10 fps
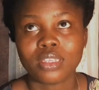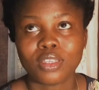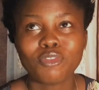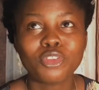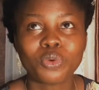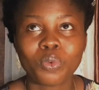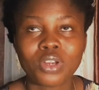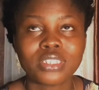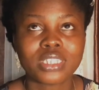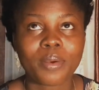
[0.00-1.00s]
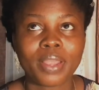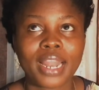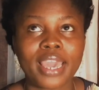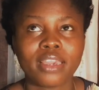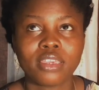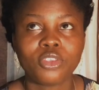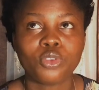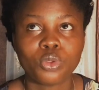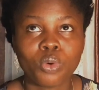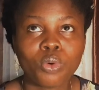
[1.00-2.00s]
even the ones that were like,
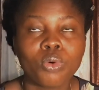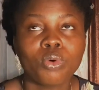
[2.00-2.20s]
you know,